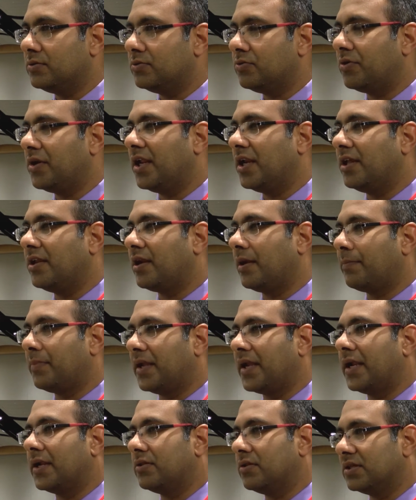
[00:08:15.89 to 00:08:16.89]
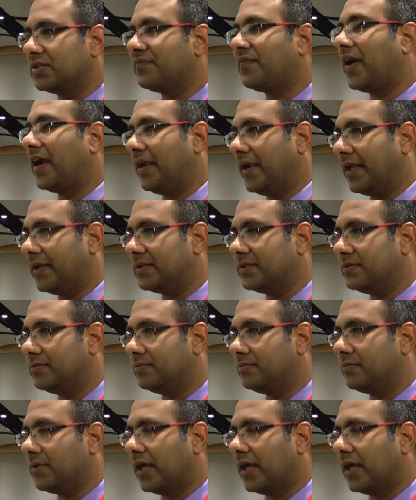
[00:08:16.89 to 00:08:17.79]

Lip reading: to really replicate those findings.